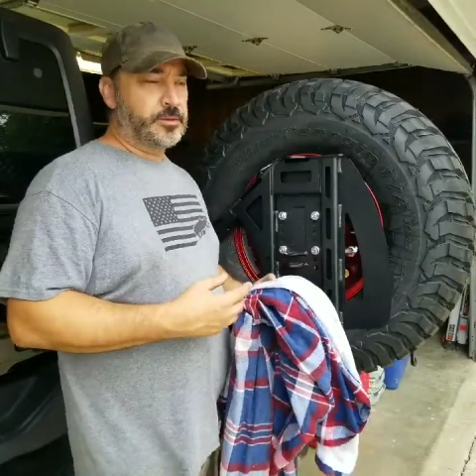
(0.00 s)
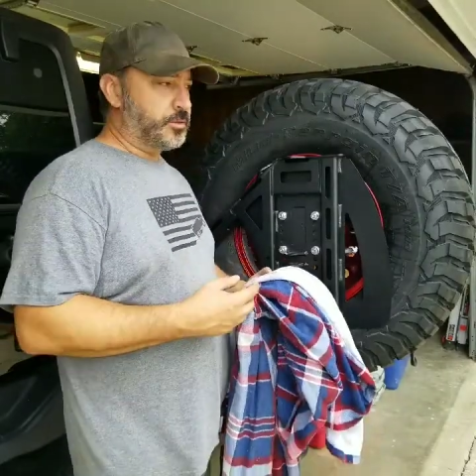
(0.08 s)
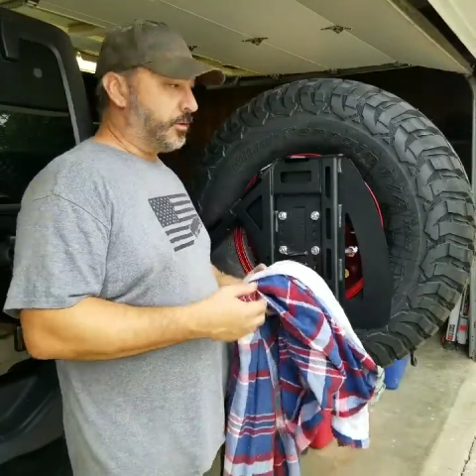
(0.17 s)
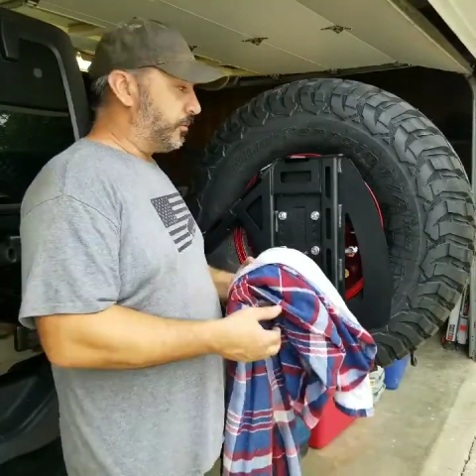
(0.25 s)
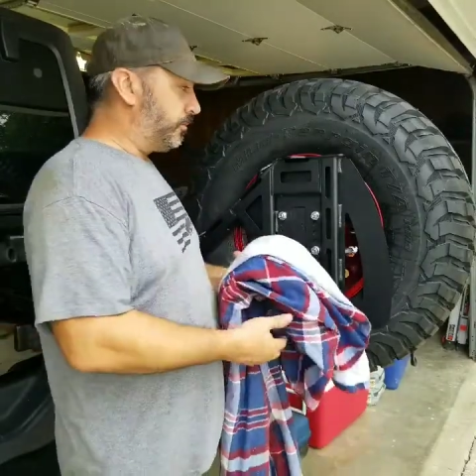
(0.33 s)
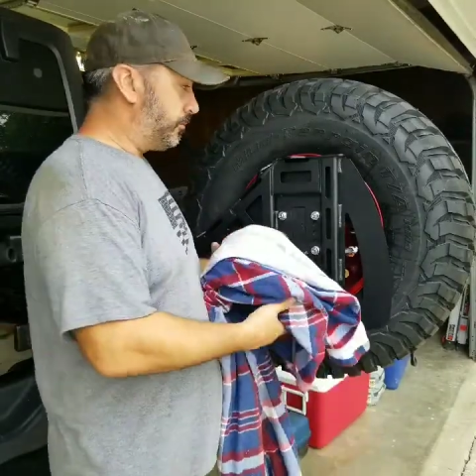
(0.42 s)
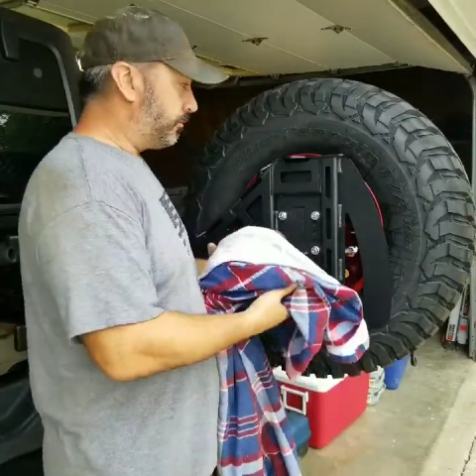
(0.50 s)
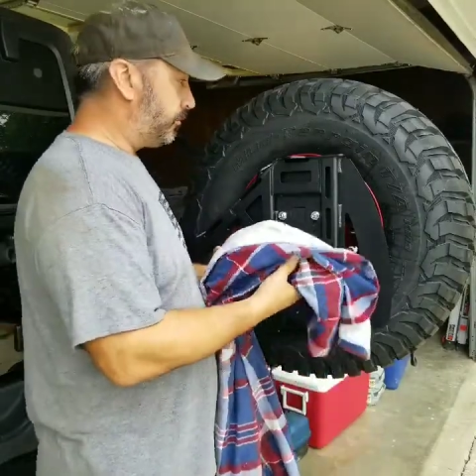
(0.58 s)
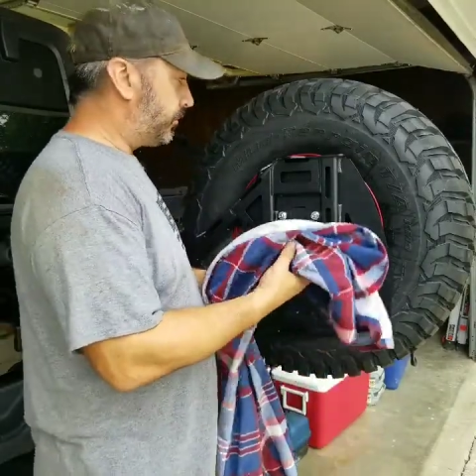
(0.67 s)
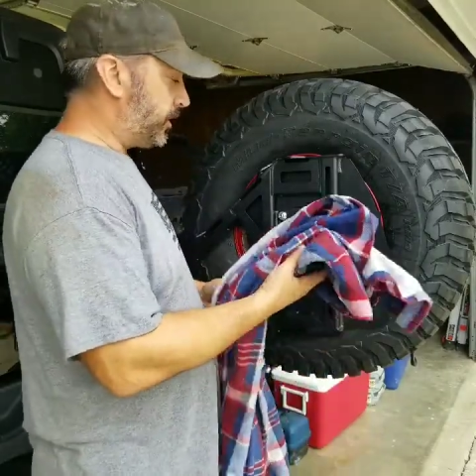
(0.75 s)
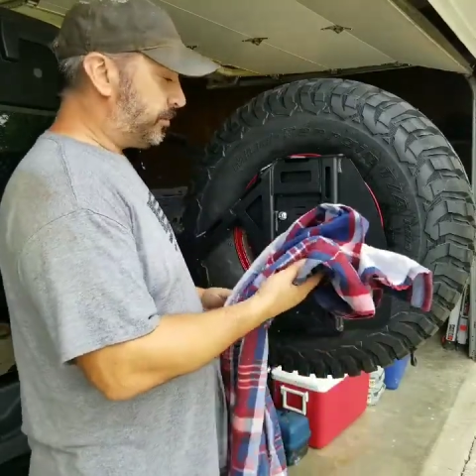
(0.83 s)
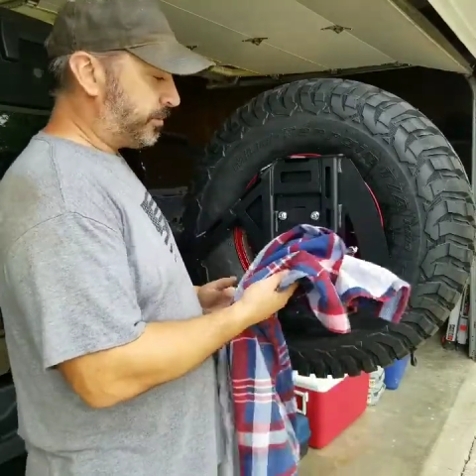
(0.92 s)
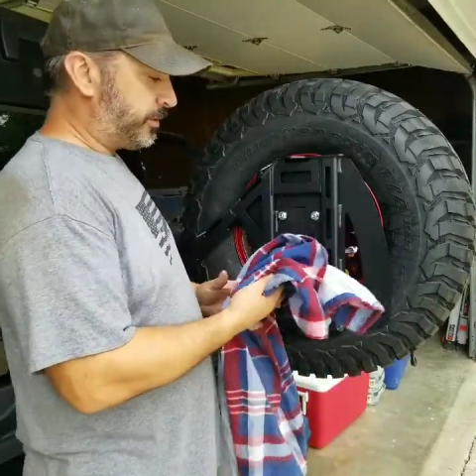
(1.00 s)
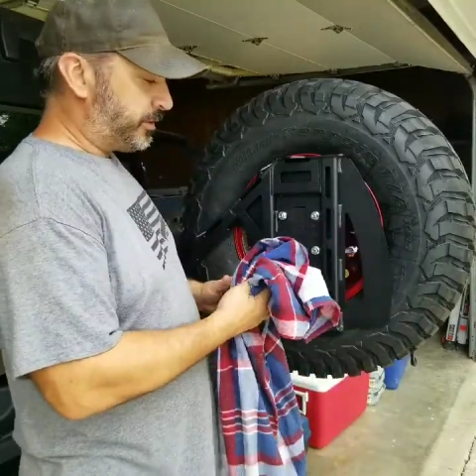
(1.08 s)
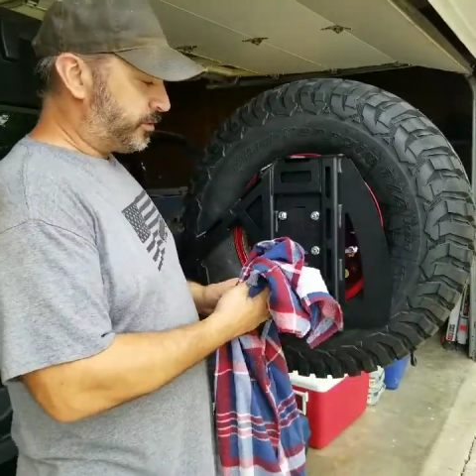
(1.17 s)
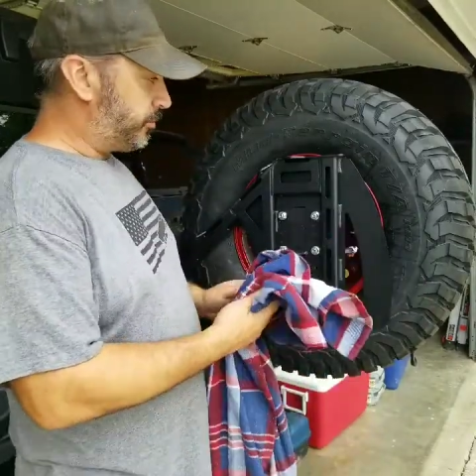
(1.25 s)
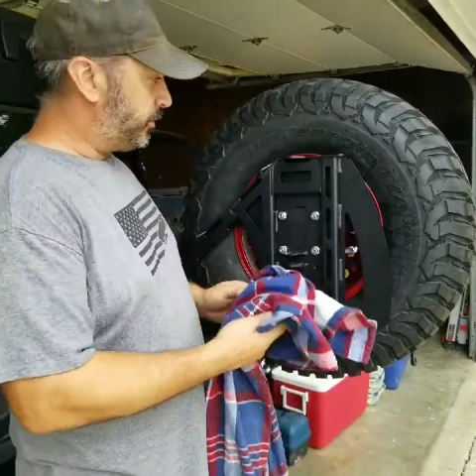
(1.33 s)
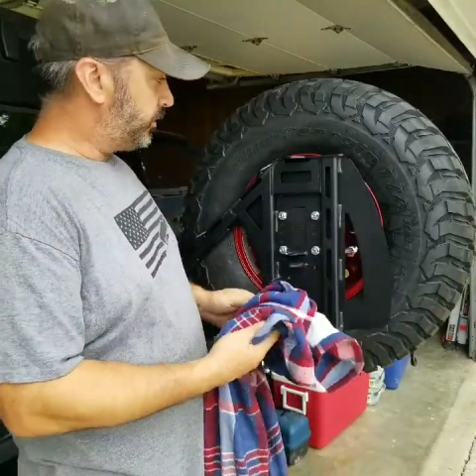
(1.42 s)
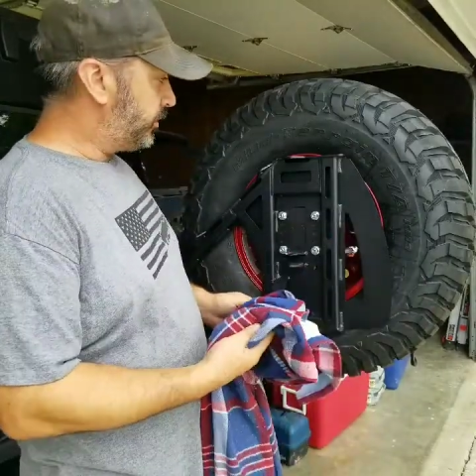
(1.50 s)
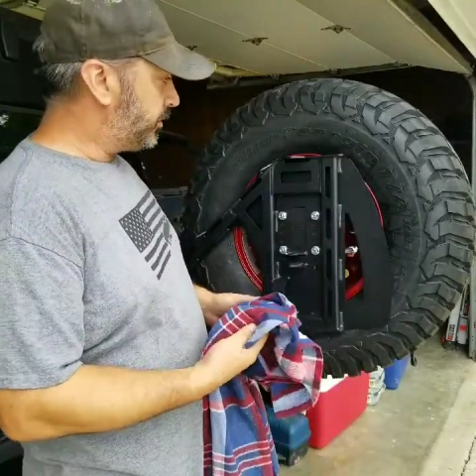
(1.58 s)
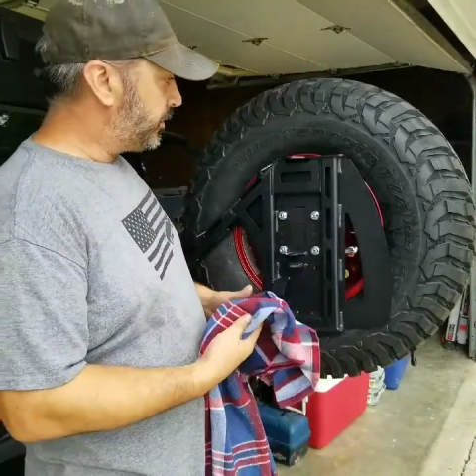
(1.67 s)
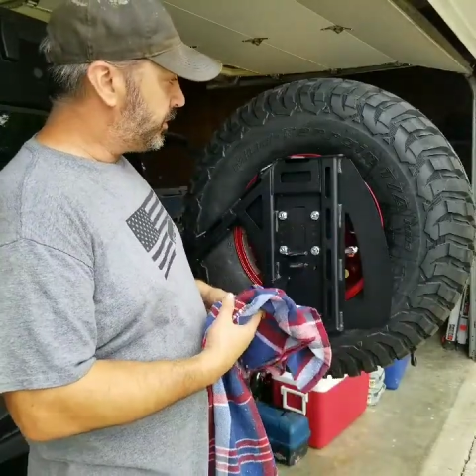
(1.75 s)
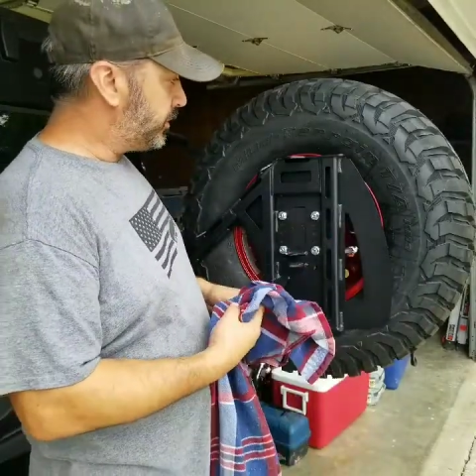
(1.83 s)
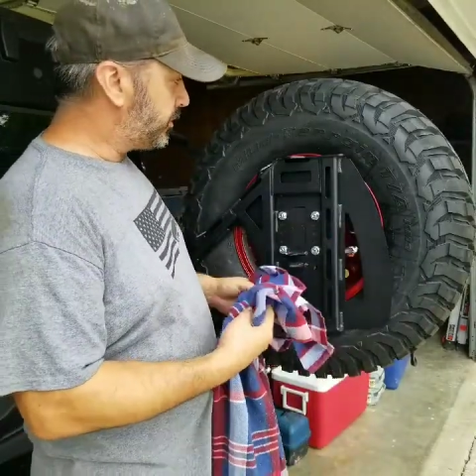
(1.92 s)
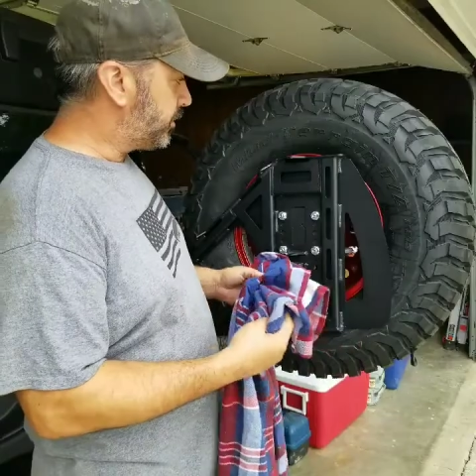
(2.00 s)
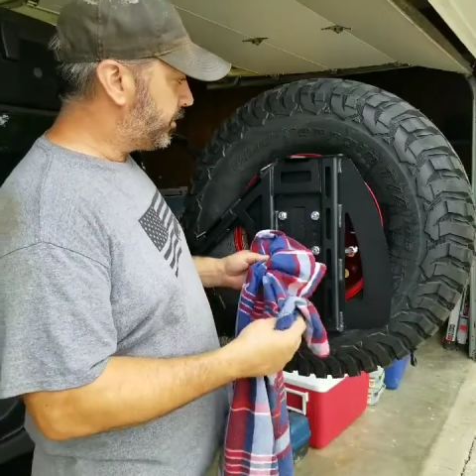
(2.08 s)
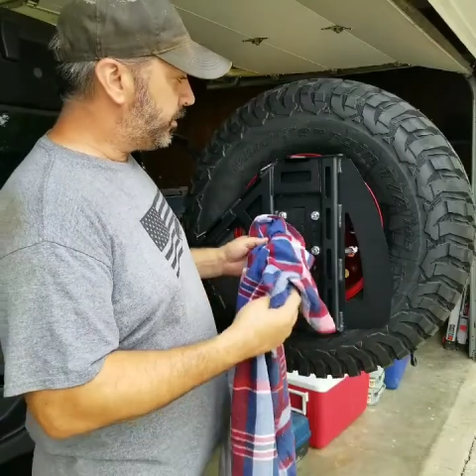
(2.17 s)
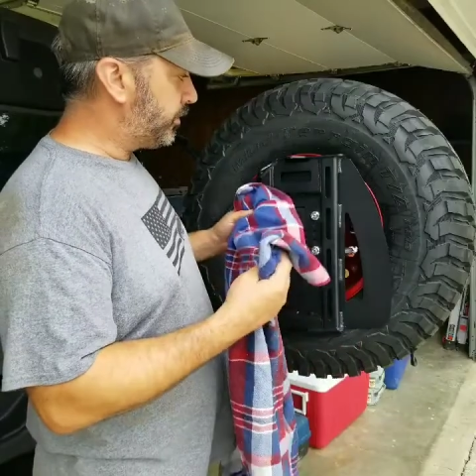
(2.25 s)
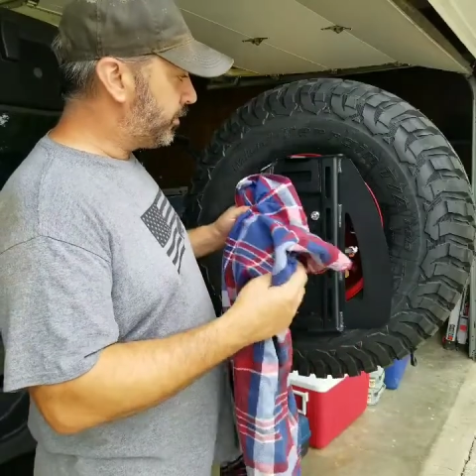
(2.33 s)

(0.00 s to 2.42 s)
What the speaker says: So a couple things you want to do is,